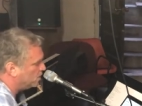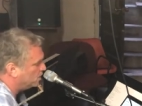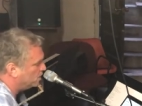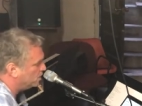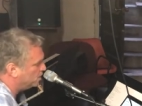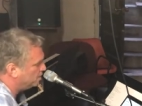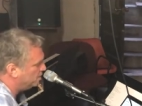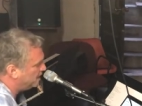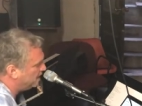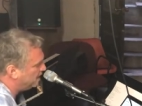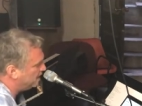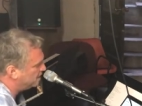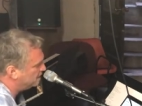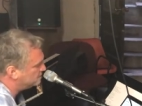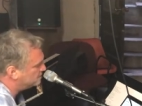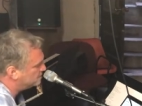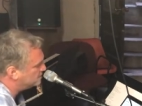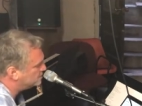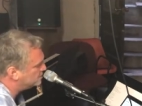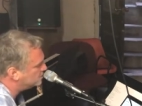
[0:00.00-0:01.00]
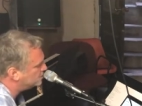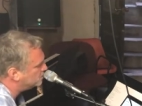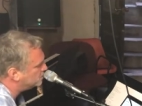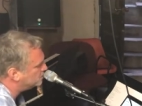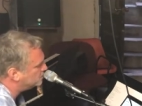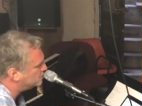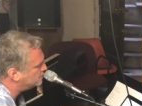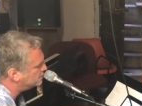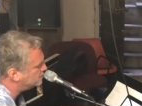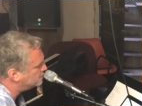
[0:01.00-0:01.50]
About the
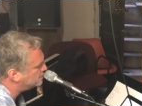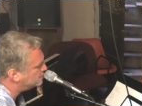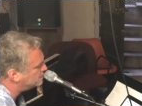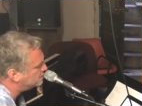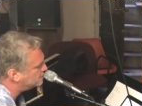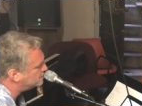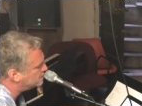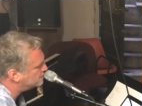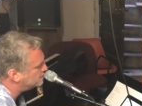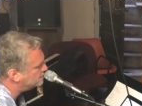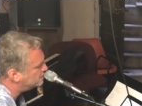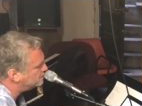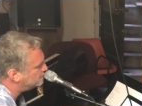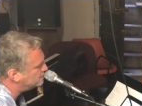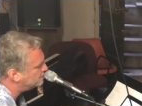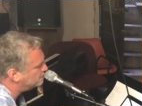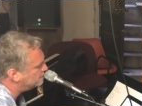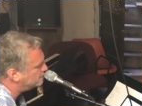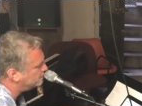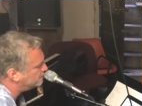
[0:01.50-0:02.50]
soldiers in a